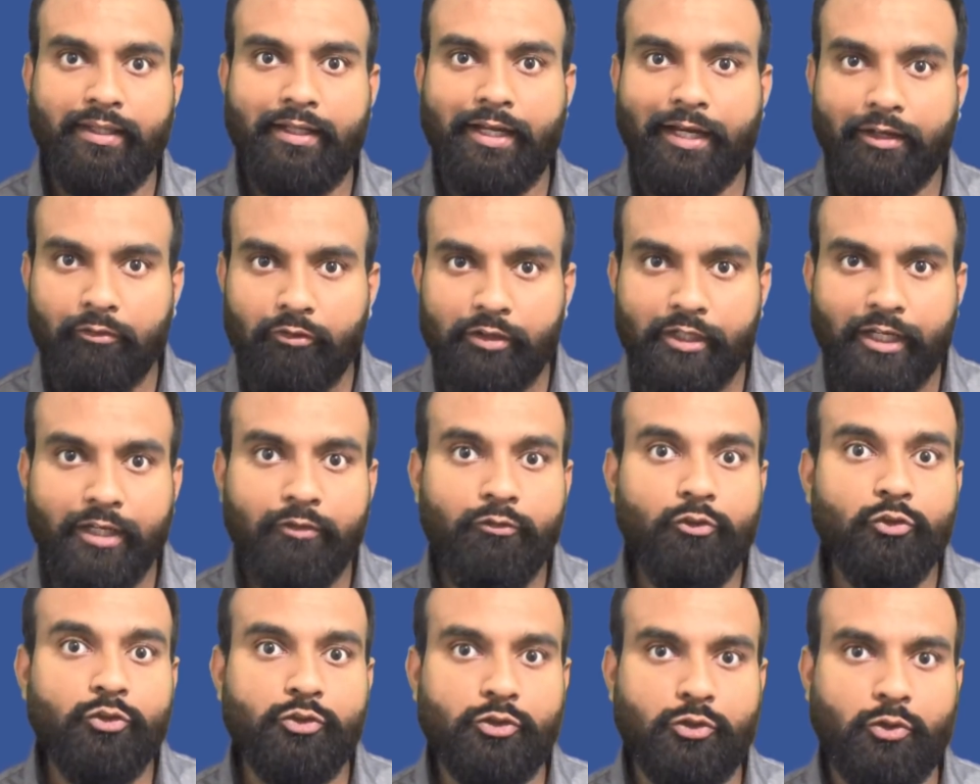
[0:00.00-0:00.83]
It will give
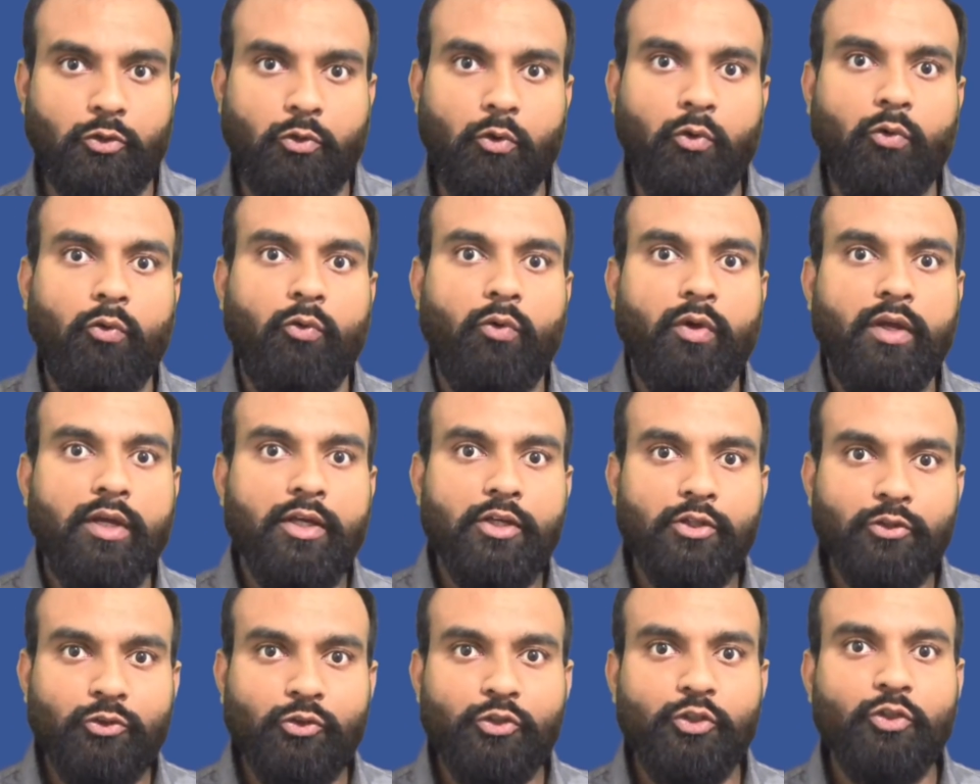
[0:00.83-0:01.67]
you score,
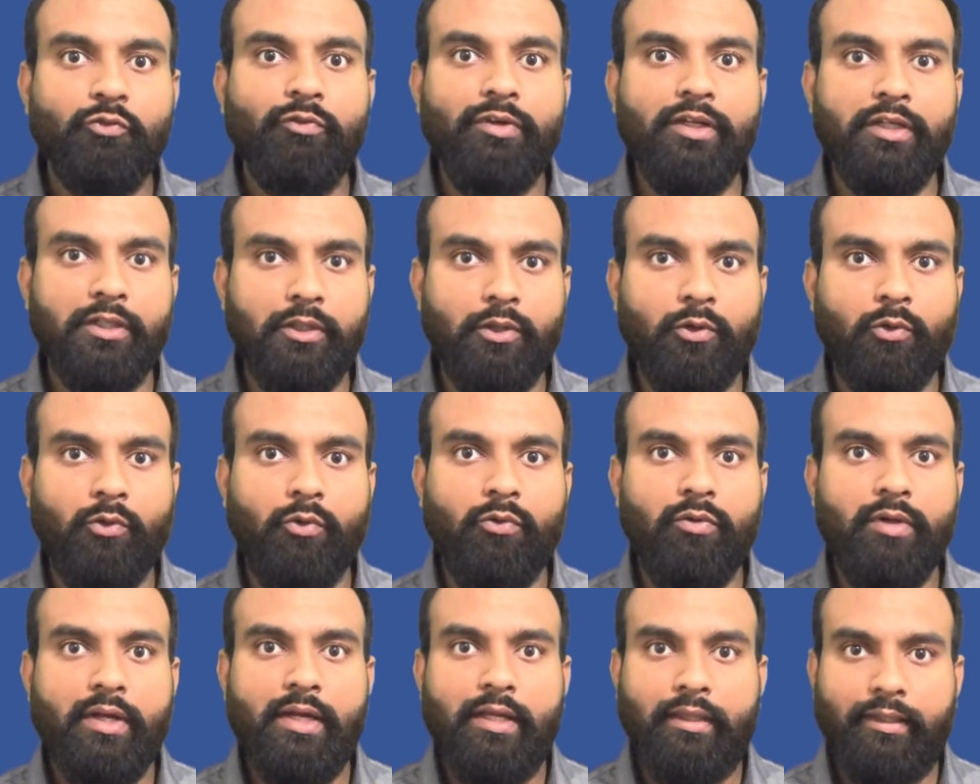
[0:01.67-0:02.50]
so you will
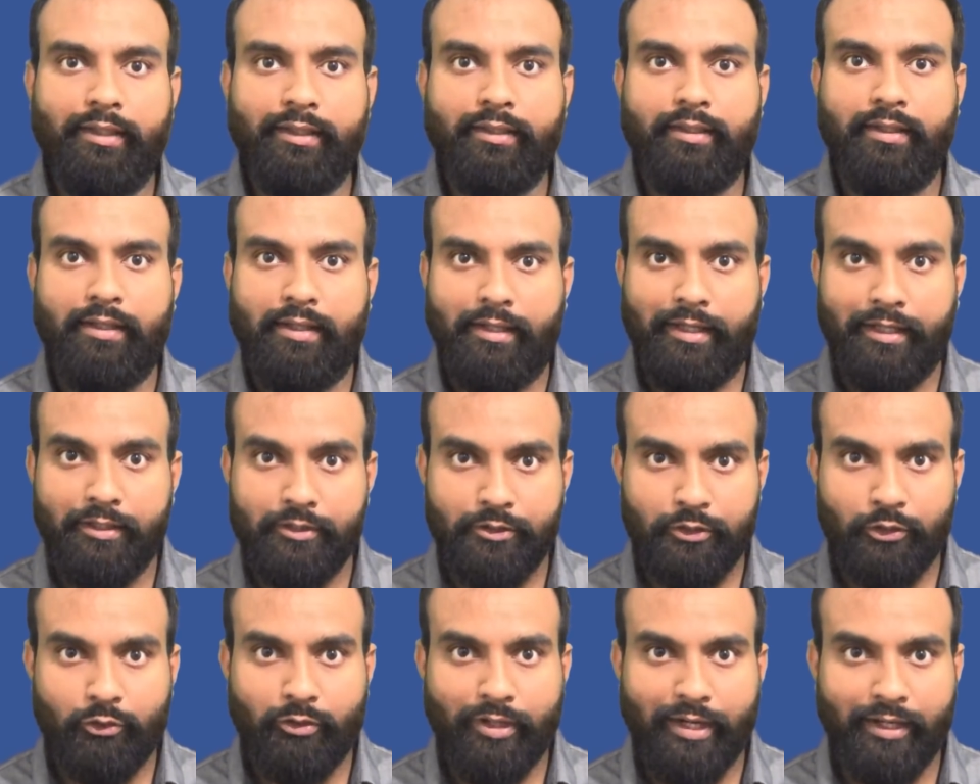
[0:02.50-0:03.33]
know that is
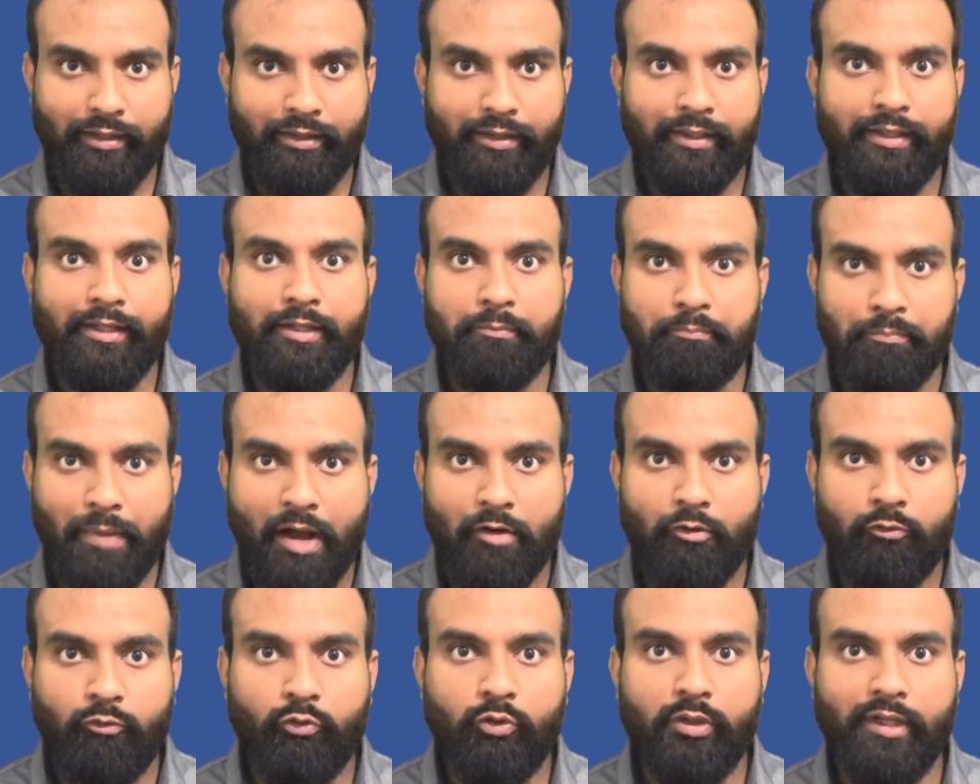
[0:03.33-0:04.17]
your headline
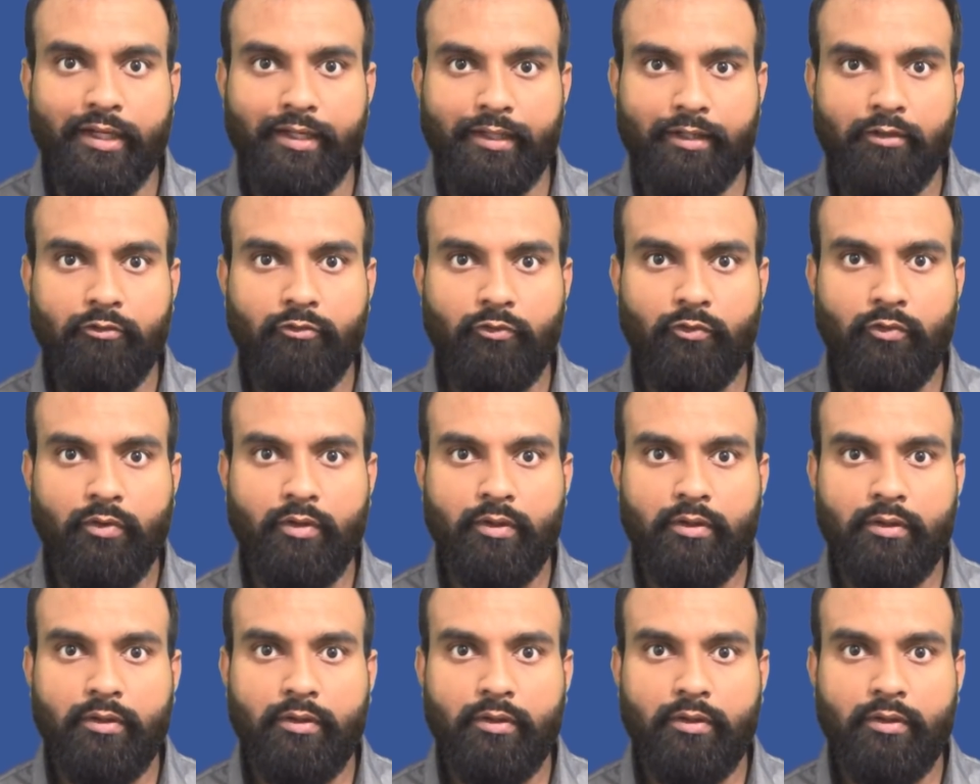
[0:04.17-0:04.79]
powerful enough.